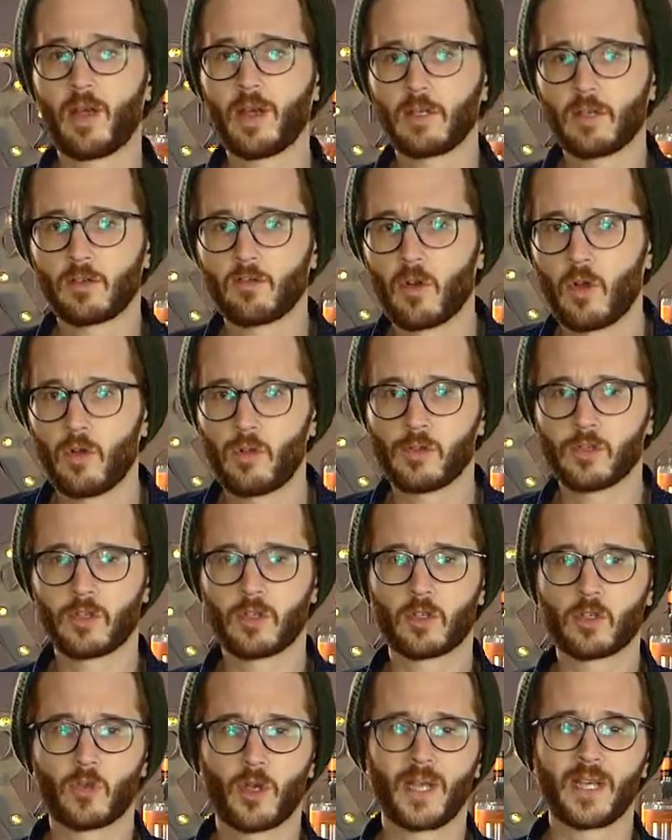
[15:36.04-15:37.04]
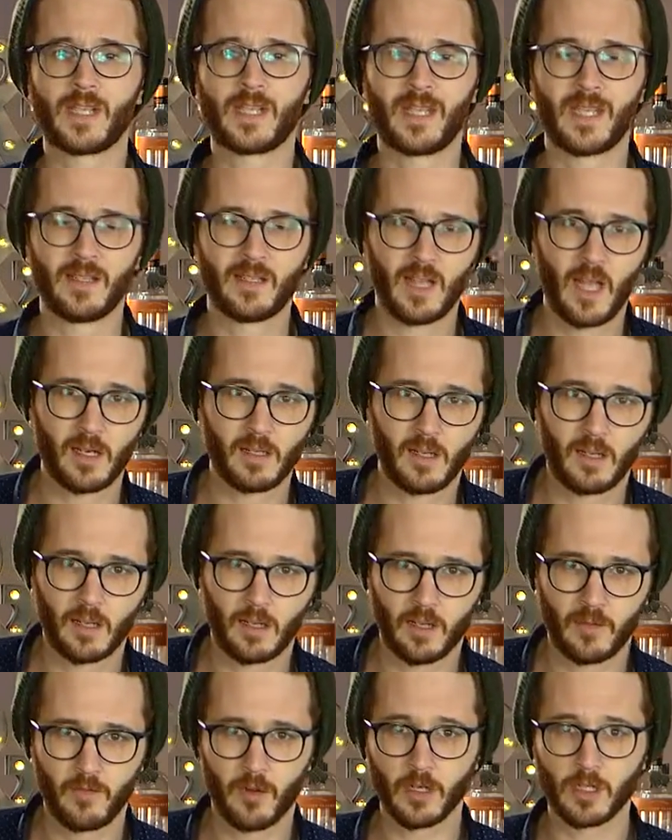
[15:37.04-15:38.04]
Write the roles, the traits, the intent, and the
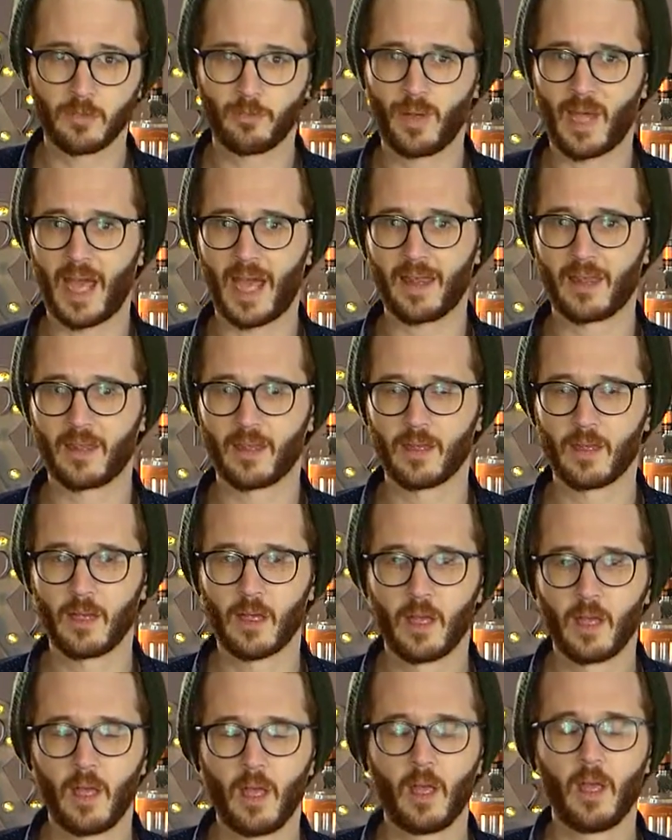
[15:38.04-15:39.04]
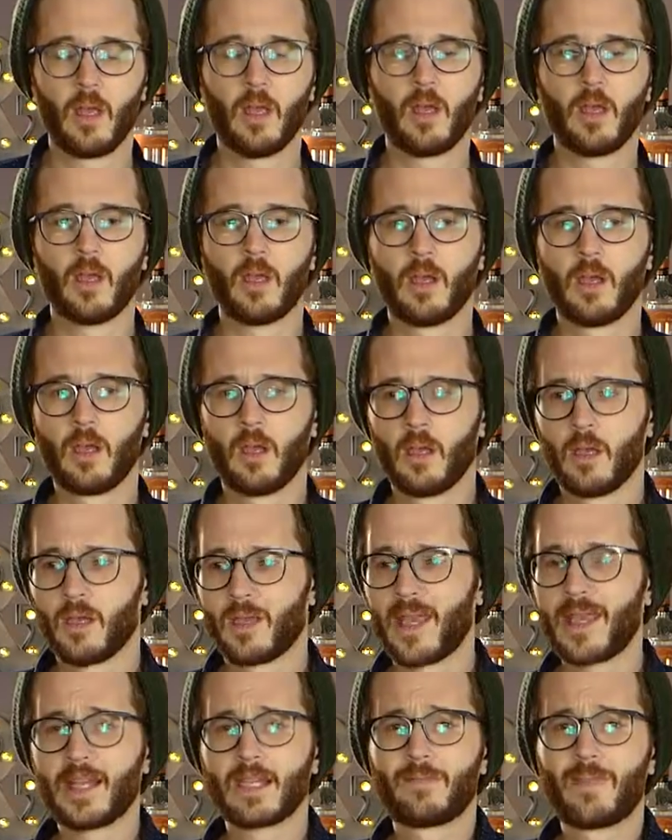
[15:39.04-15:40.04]
conversion path.
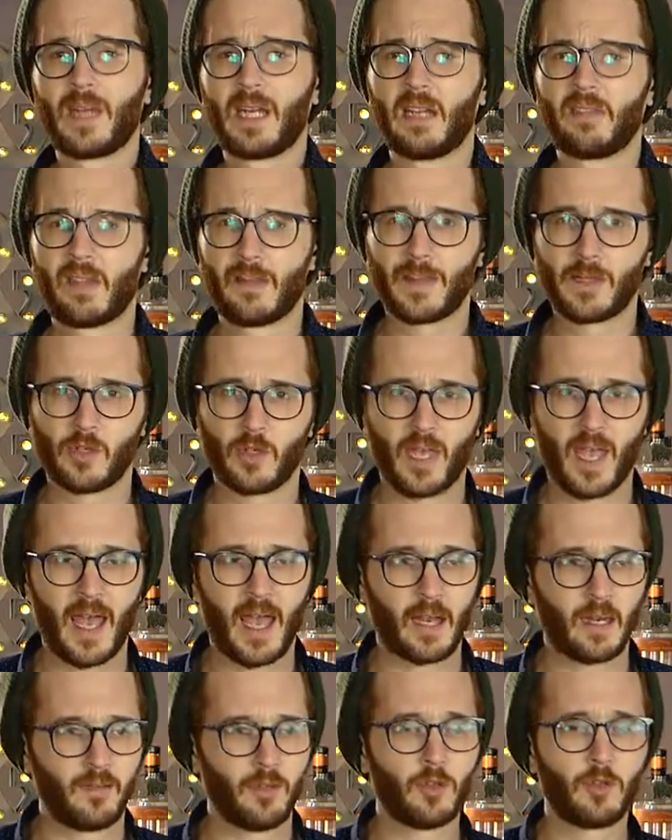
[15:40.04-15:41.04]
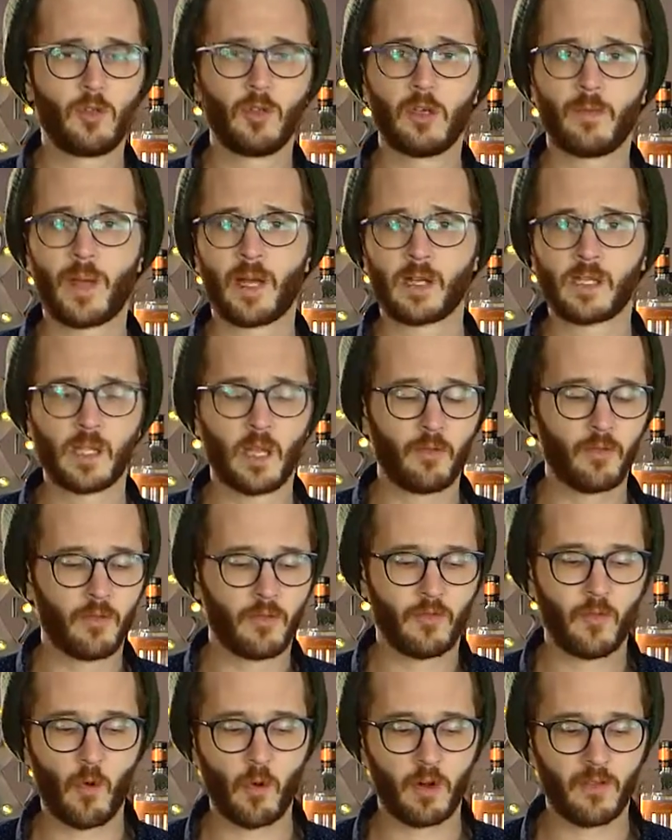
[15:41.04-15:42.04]
Get as many of them as you can. If you're doing it by
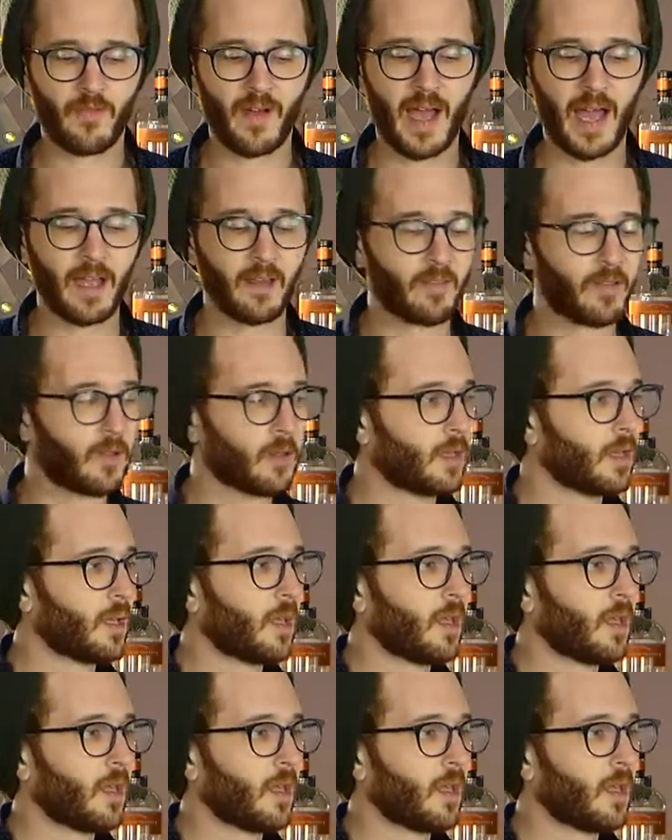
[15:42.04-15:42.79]
yourself, 4 or 5.